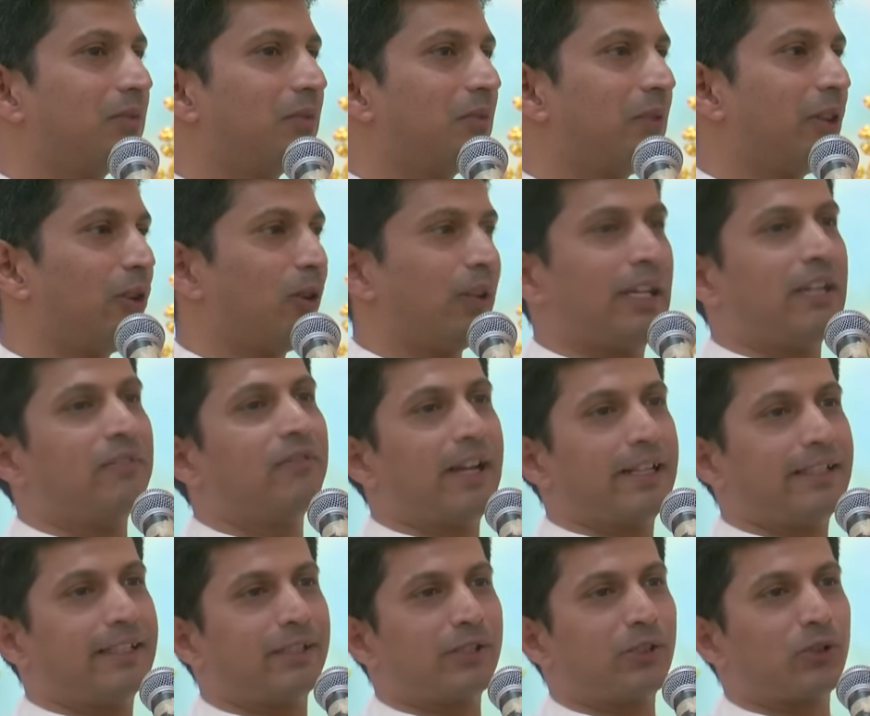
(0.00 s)
We all
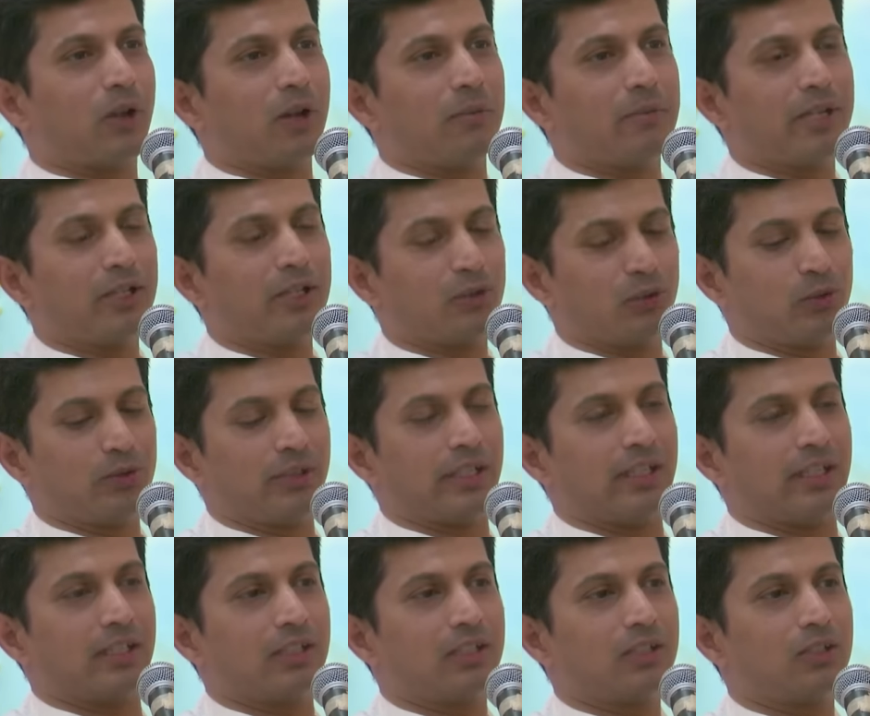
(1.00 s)
invited Swami to
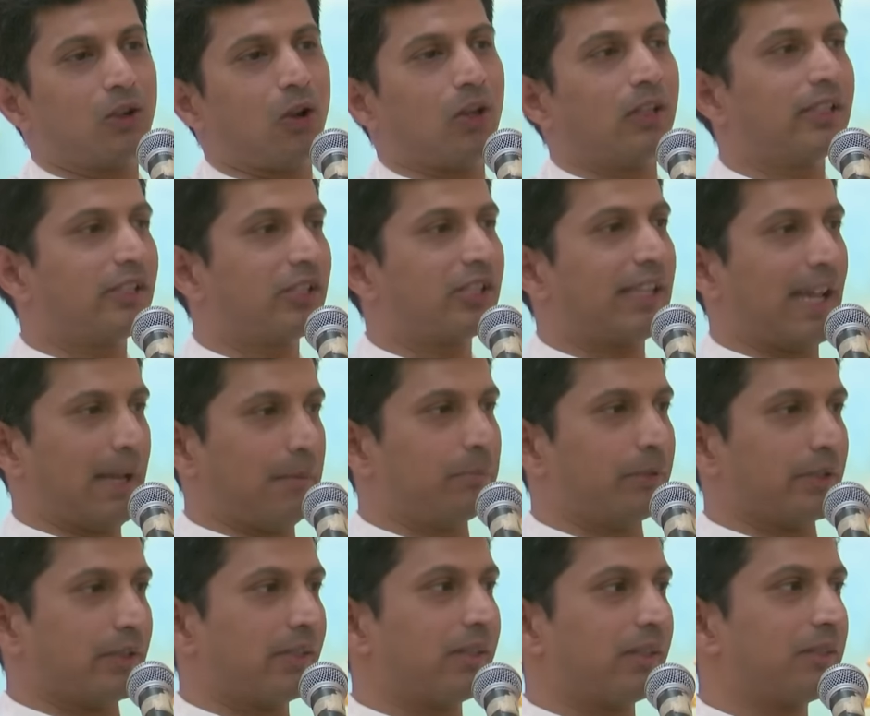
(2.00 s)
the college
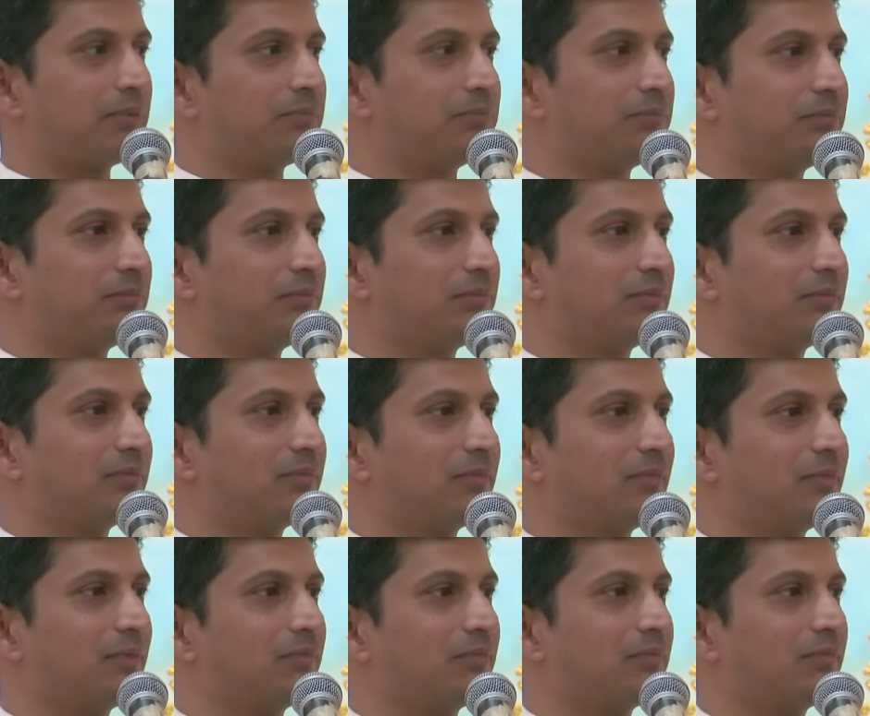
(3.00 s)
campus.
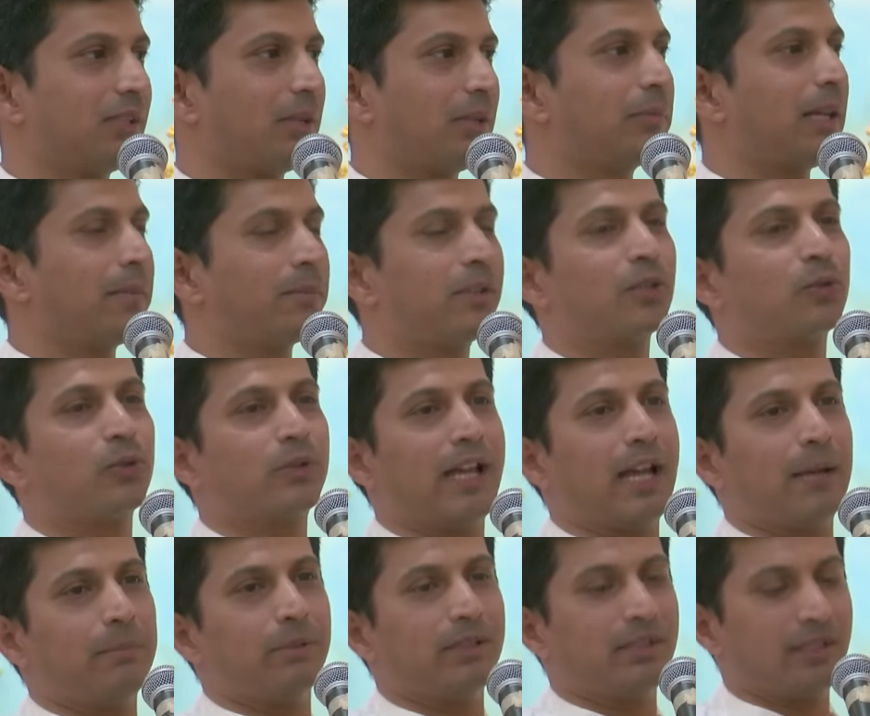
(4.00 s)
Sometimes it would
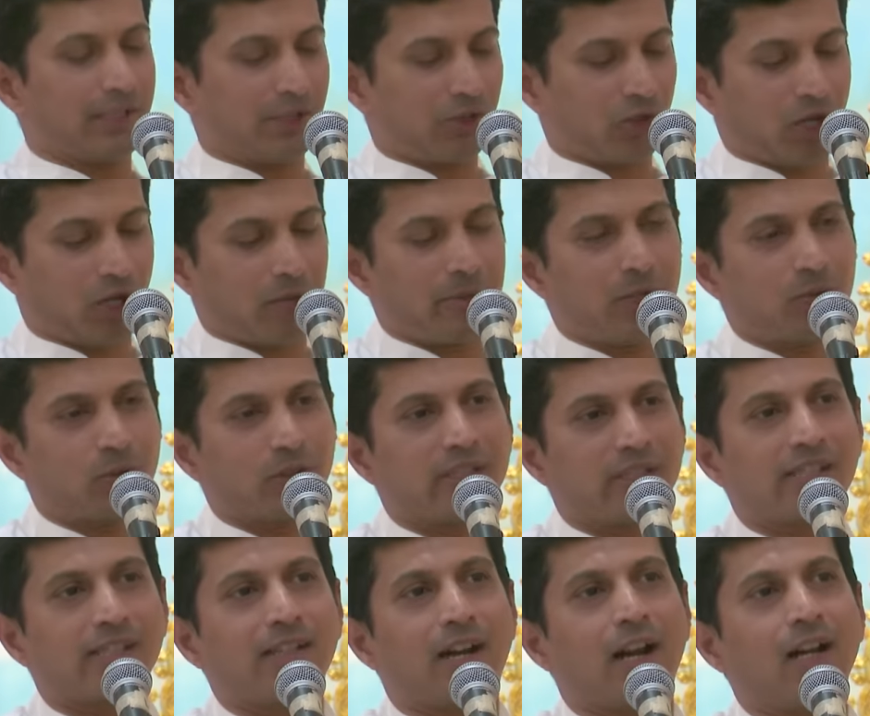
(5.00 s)
happen that Swami
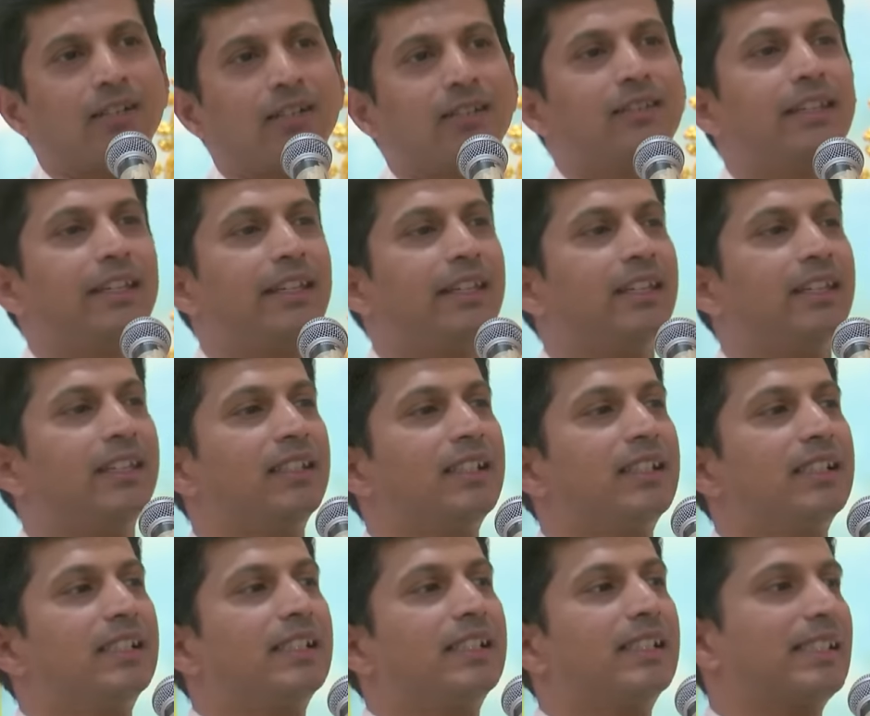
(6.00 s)
would start the
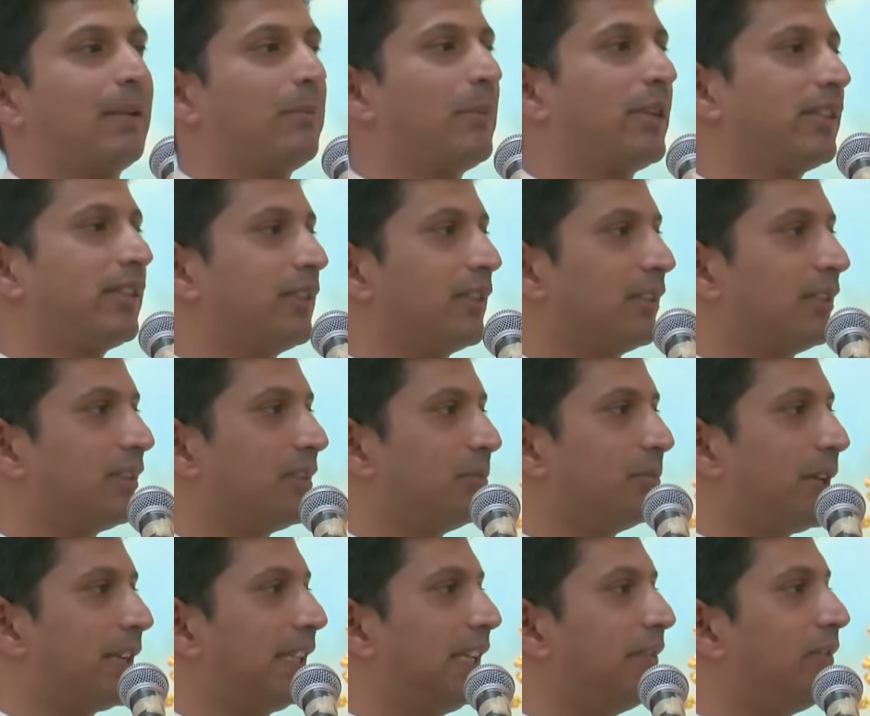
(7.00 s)
semester
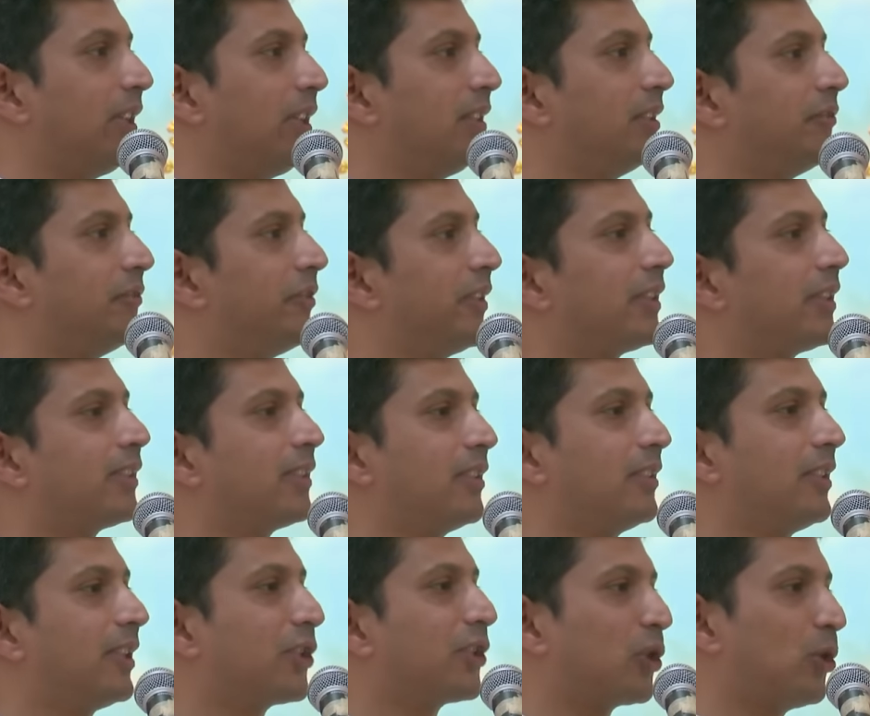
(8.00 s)
by giving the
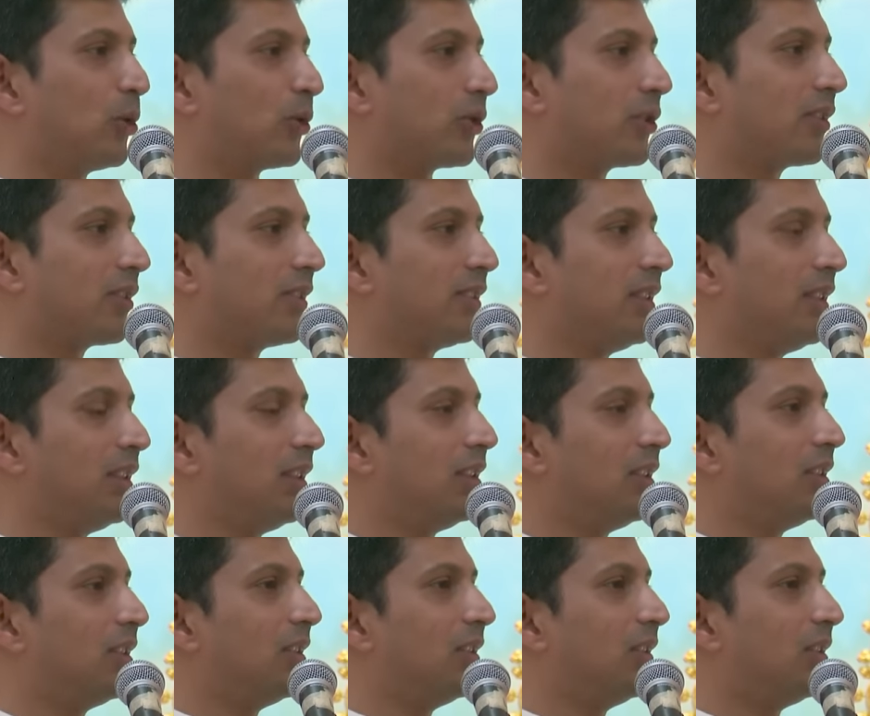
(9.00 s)
first discourse
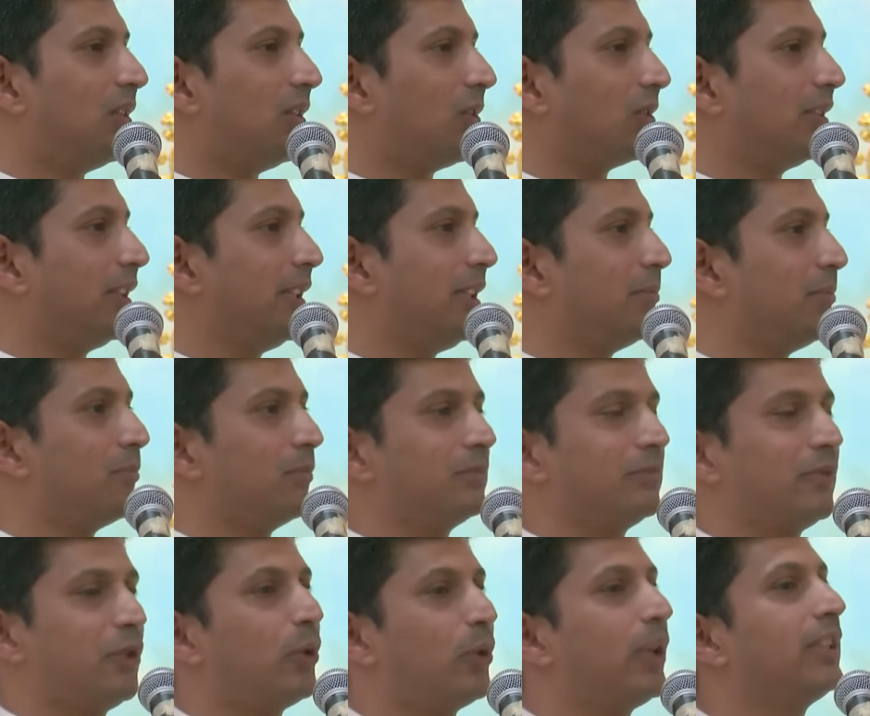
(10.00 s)

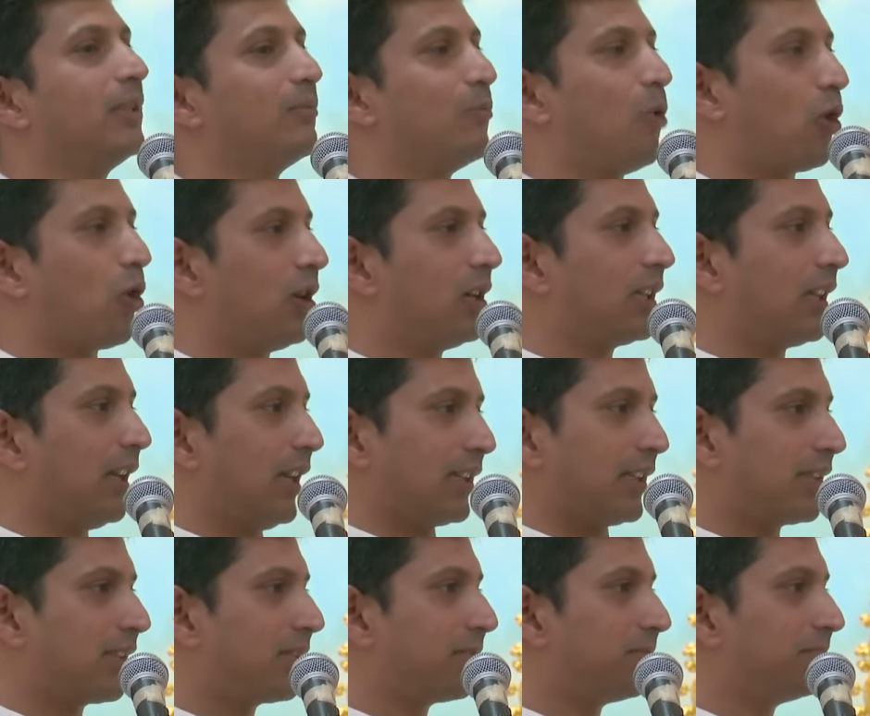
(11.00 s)
during the moral
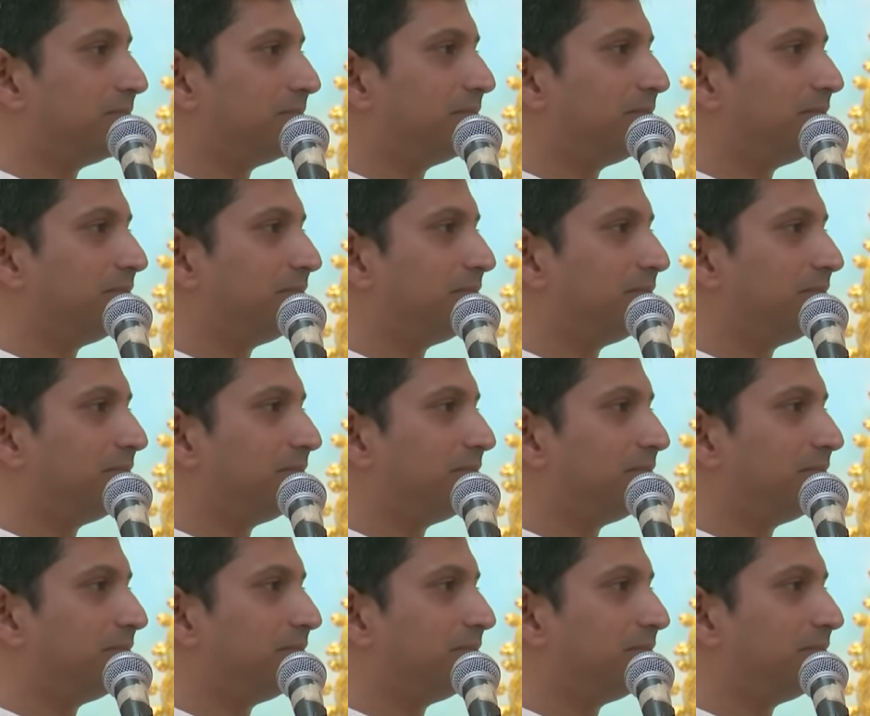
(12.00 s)
class.